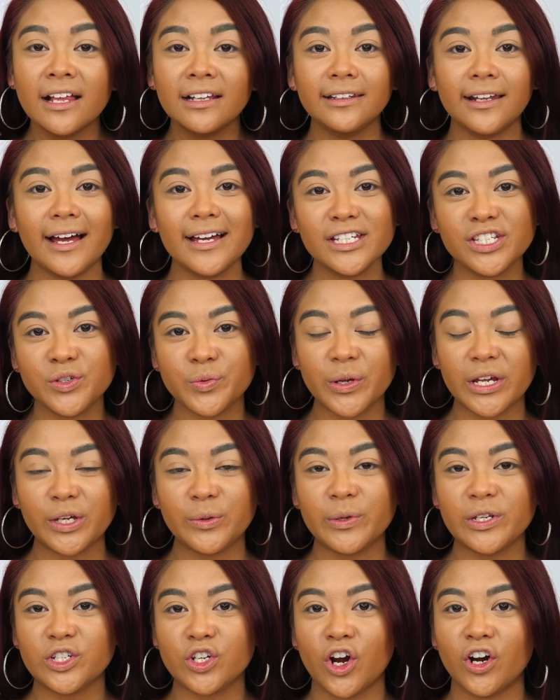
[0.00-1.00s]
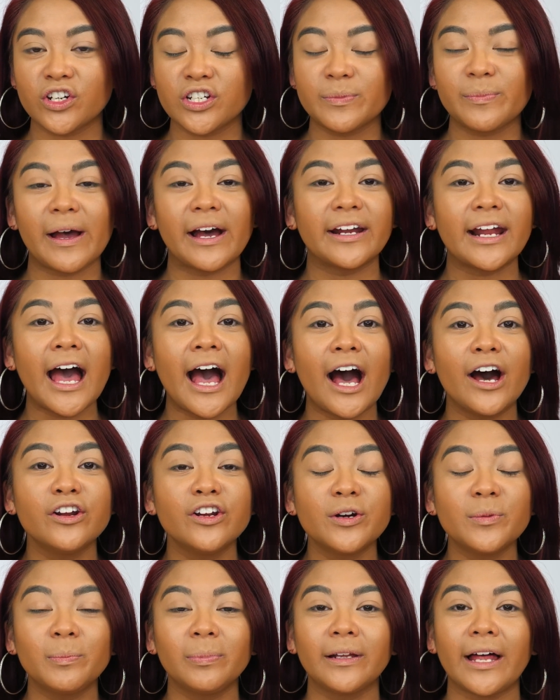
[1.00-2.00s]
Last week we talked about how
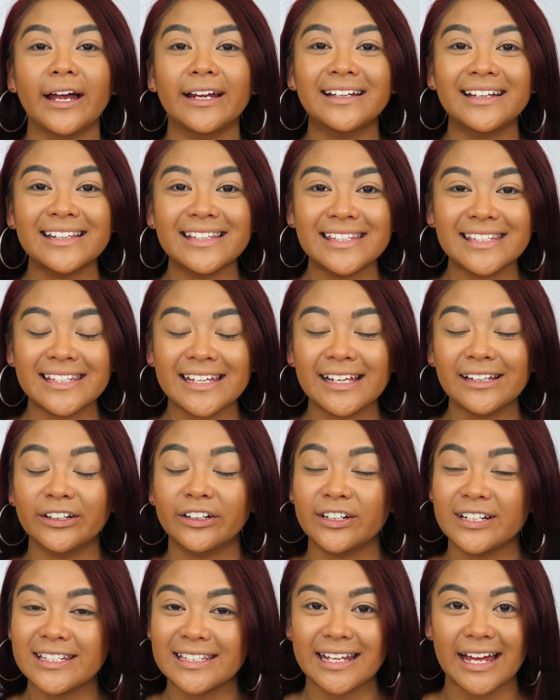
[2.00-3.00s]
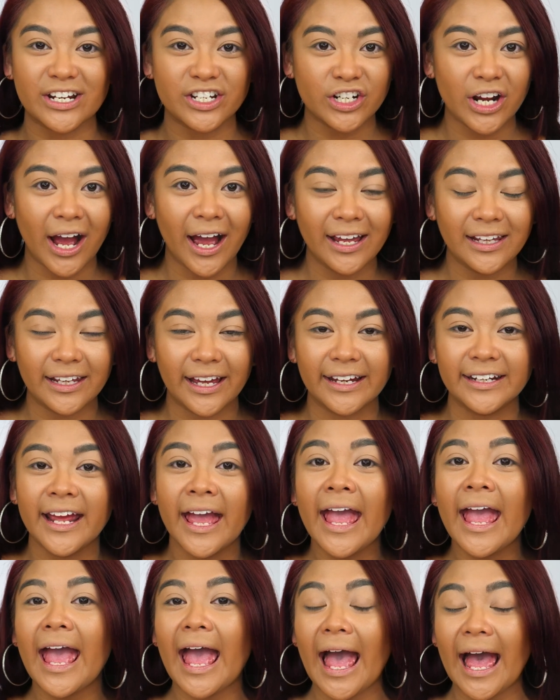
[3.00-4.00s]
to apply concealer slash highlight
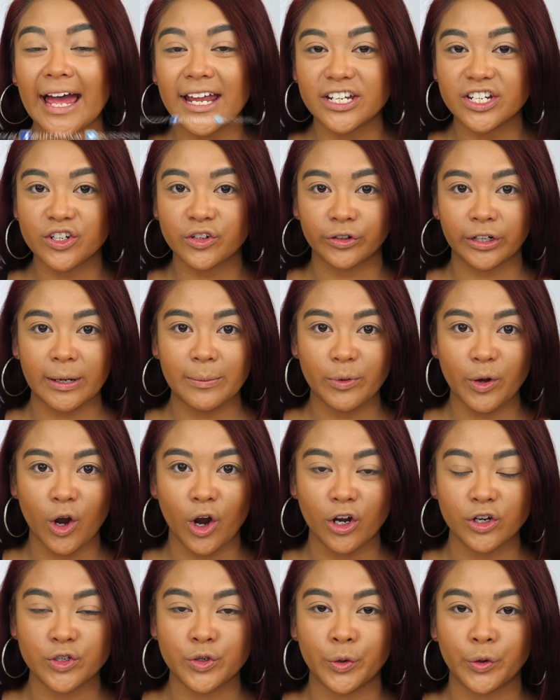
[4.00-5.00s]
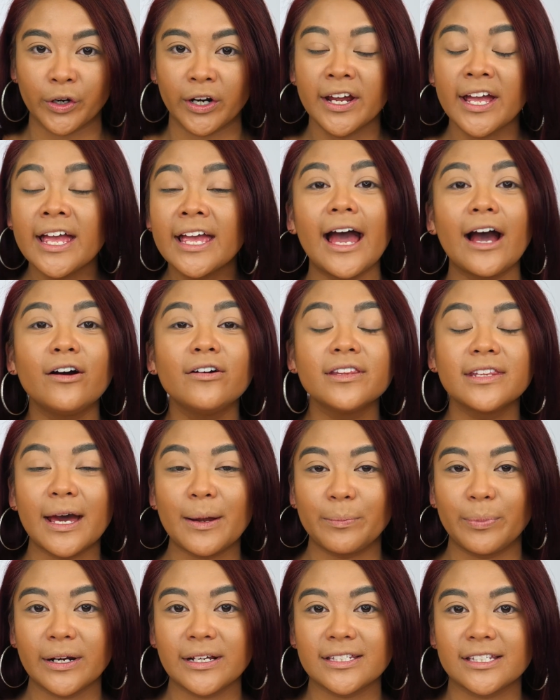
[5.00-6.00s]
and cream contour. Now
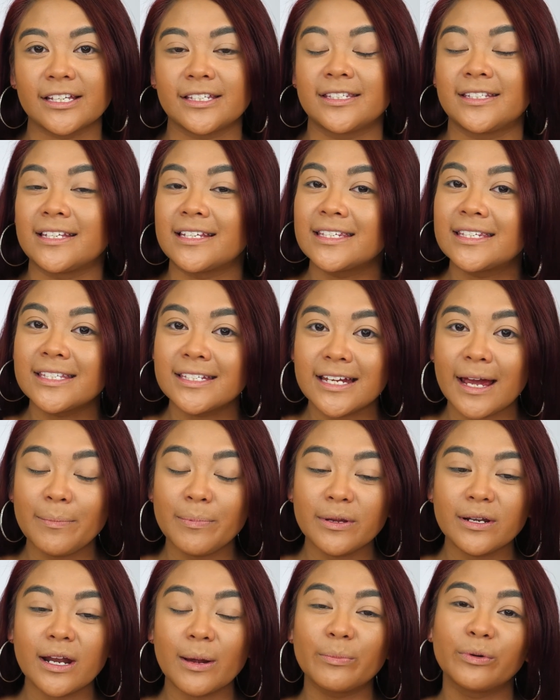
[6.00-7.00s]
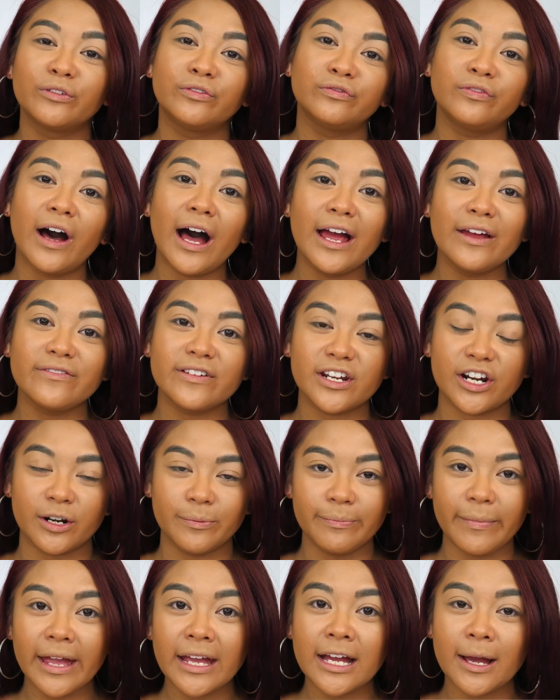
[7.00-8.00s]
that brings us to step number five in
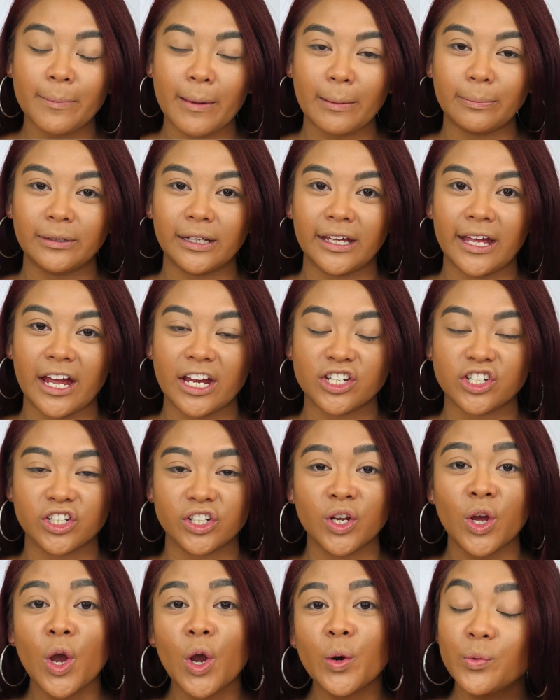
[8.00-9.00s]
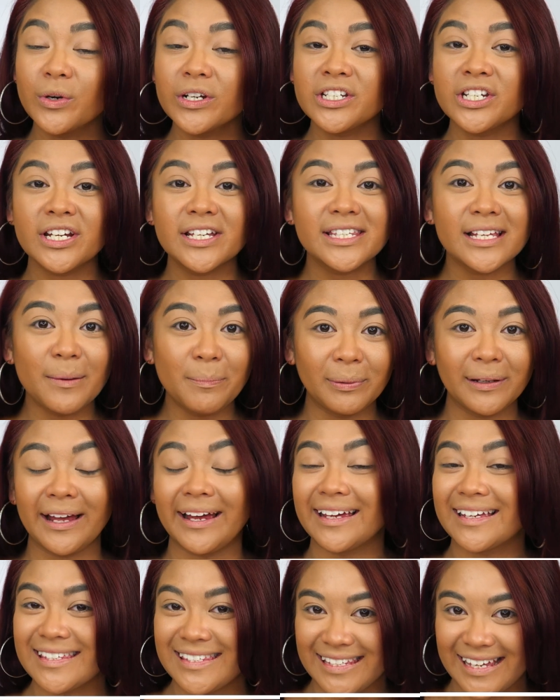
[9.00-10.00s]
our makeup application, which is
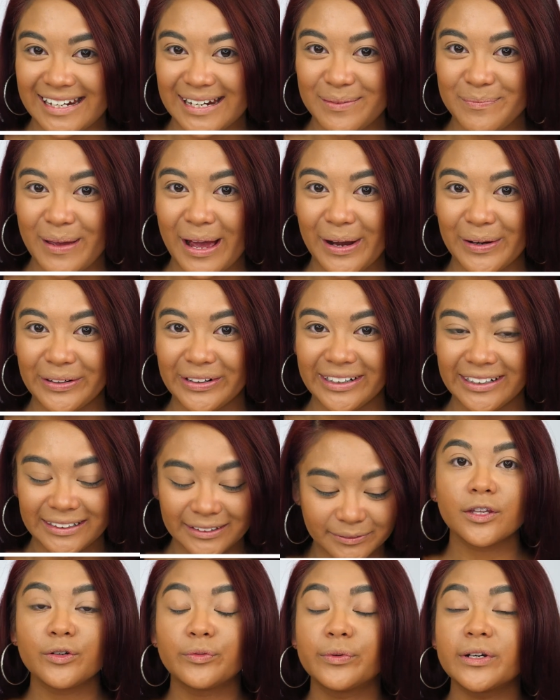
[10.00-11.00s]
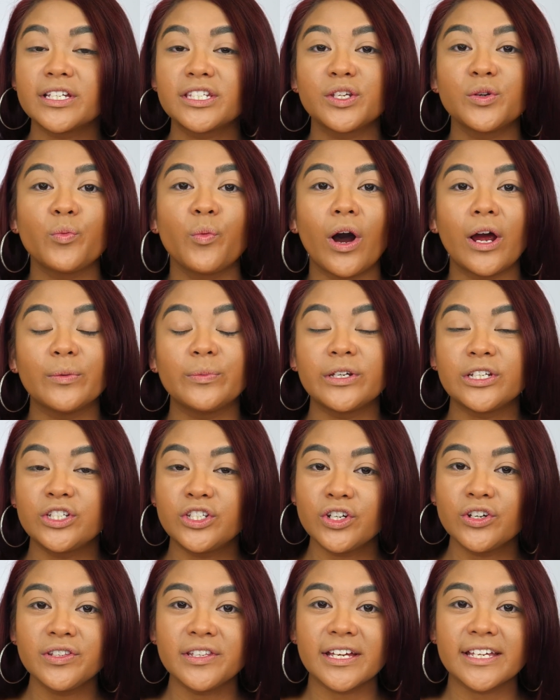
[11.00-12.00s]
applying setting powder. The reason why we
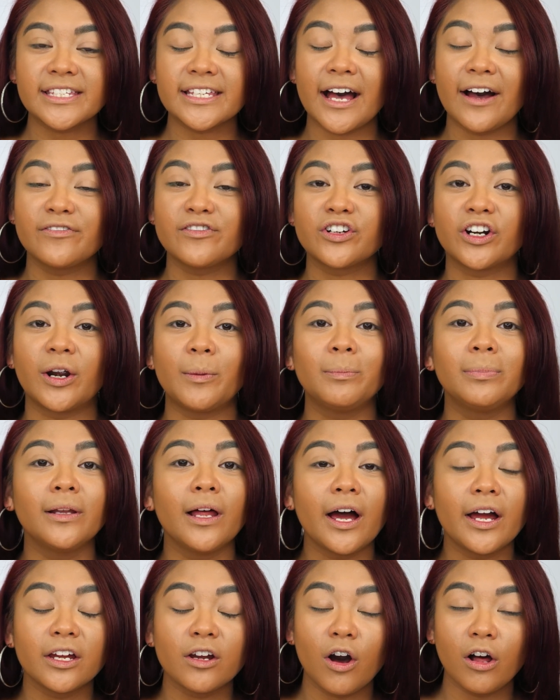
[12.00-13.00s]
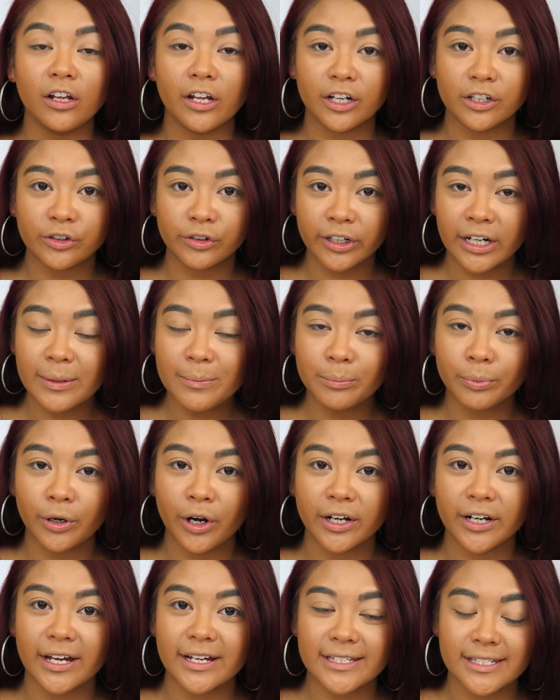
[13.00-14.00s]
do this after applying all our cream
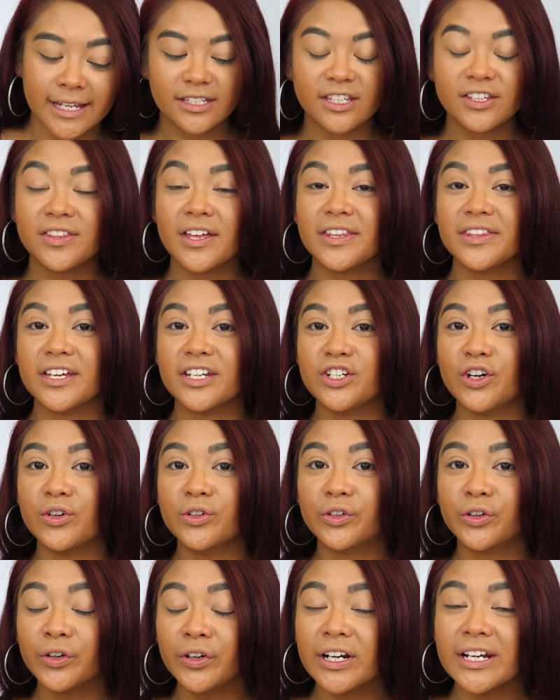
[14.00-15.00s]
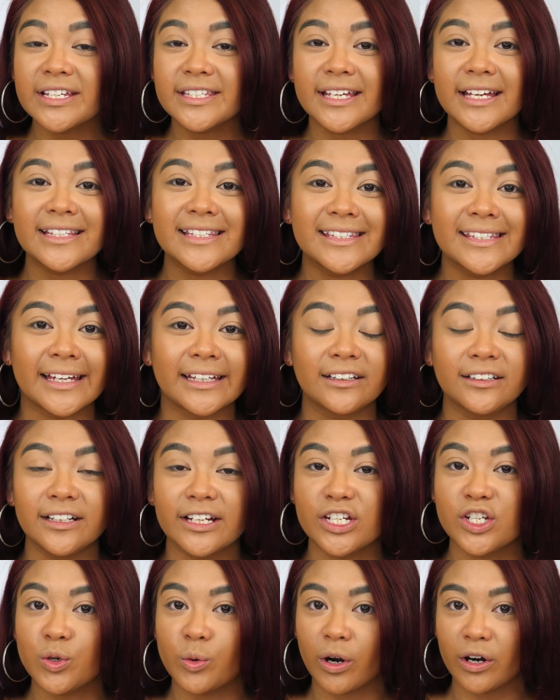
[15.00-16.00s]
products is so that they don't crease and settle
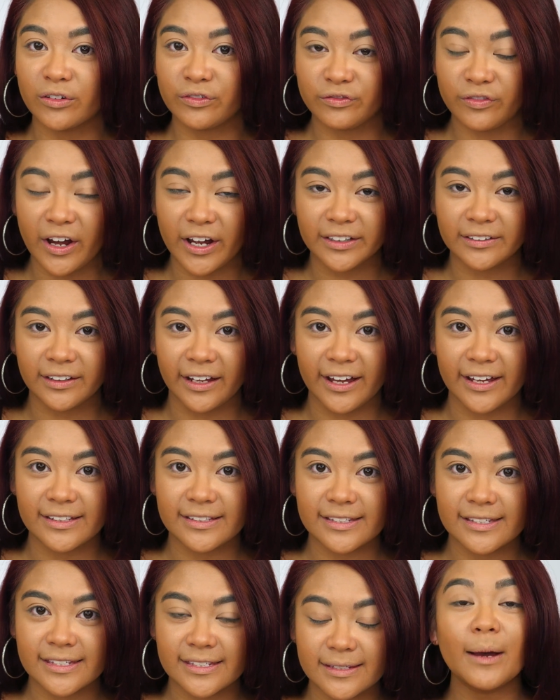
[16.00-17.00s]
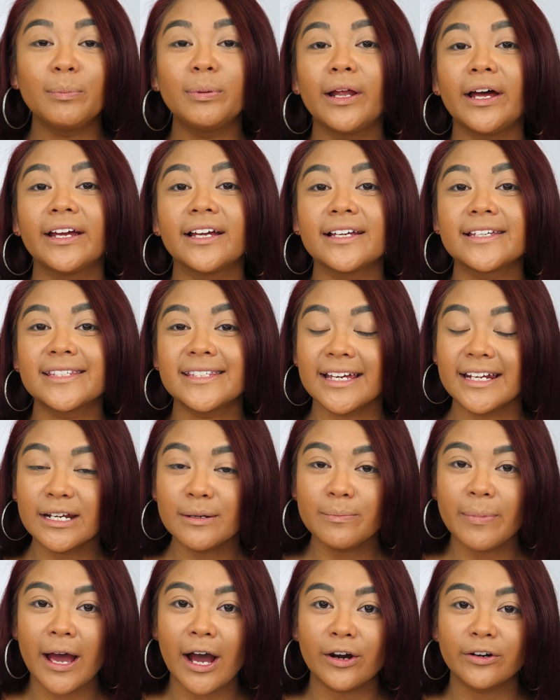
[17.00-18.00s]
into our fine lines. Applying a
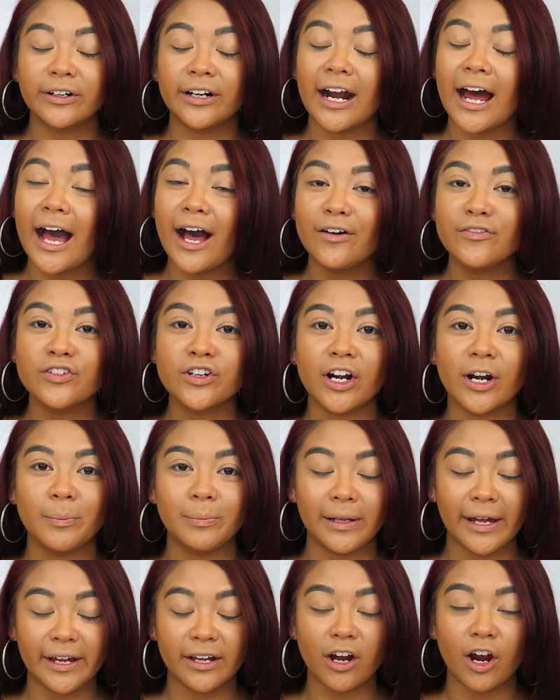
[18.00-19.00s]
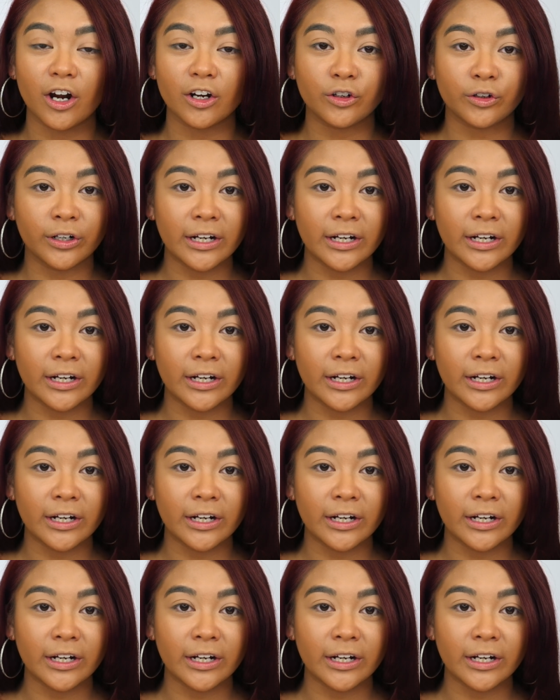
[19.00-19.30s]
setting powder after applying our